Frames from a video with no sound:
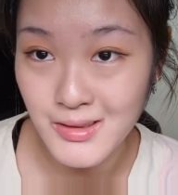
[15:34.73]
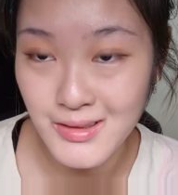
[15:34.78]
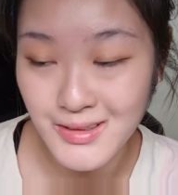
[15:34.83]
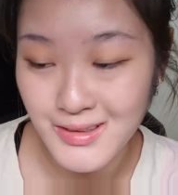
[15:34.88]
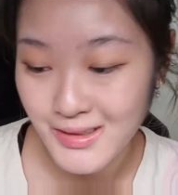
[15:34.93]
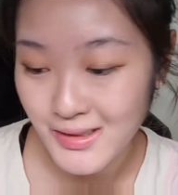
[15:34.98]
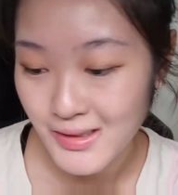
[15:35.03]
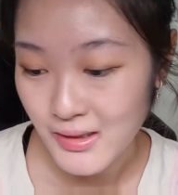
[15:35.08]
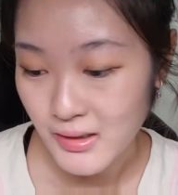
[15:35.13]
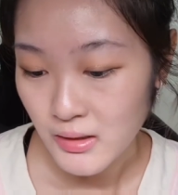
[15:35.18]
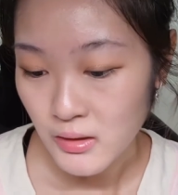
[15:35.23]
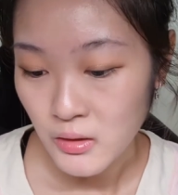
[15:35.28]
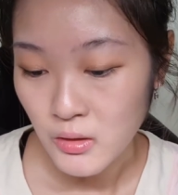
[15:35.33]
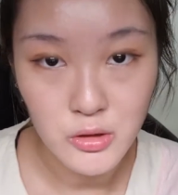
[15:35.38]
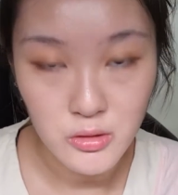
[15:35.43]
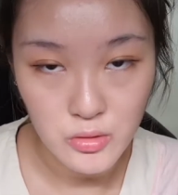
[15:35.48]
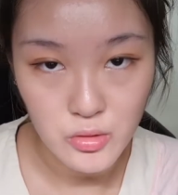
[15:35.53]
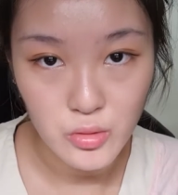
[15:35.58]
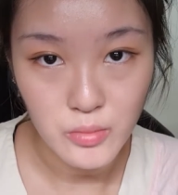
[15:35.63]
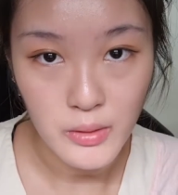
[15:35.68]
I'm
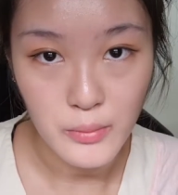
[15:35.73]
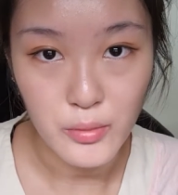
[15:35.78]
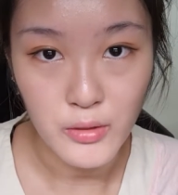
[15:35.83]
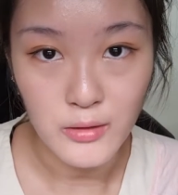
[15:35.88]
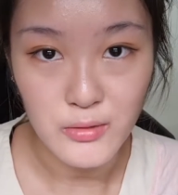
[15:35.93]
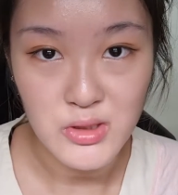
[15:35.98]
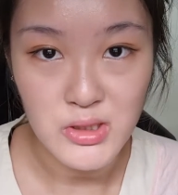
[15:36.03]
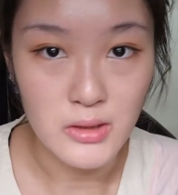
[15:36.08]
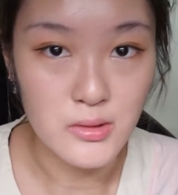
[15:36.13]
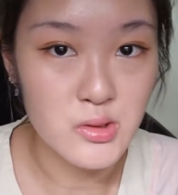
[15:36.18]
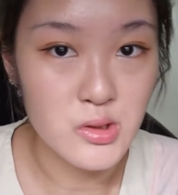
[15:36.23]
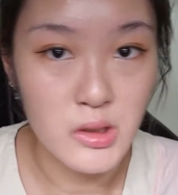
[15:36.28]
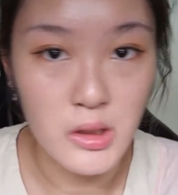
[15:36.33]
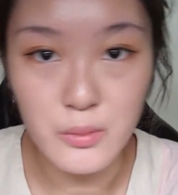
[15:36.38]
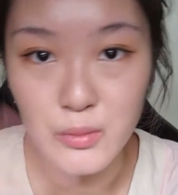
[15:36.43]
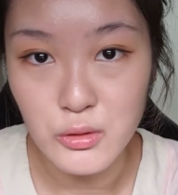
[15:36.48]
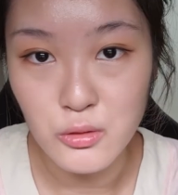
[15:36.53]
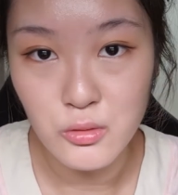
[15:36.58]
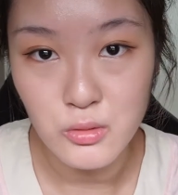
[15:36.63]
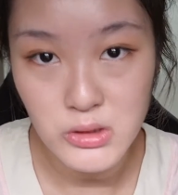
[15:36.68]
gonna do my brows now, so
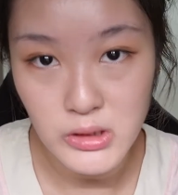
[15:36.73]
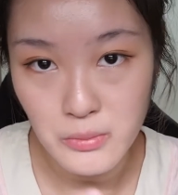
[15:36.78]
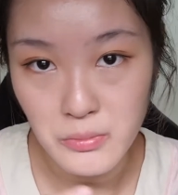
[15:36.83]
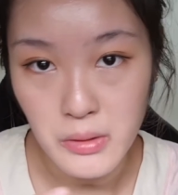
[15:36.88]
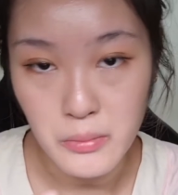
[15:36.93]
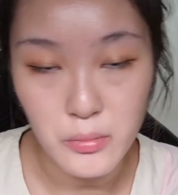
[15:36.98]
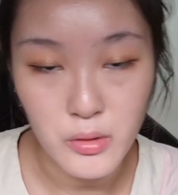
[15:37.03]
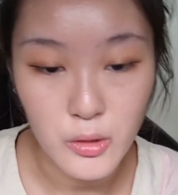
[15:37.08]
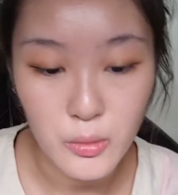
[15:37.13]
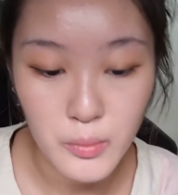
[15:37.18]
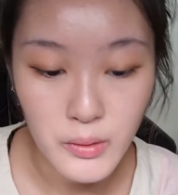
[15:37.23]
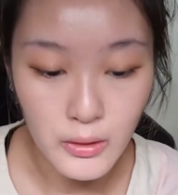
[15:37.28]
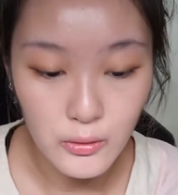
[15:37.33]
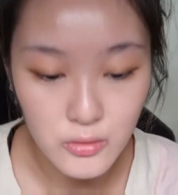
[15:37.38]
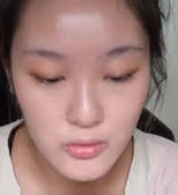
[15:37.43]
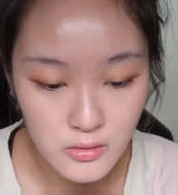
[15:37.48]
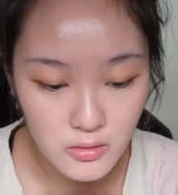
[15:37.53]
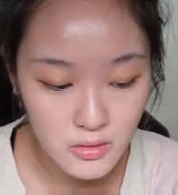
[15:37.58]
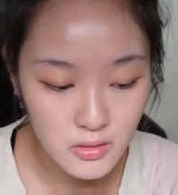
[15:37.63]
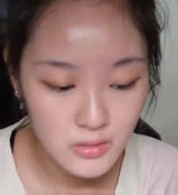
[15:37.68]
I'm gonna go take my brow
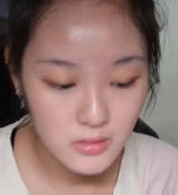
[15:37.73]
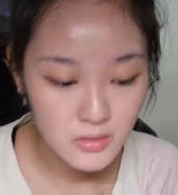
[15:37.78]
powder.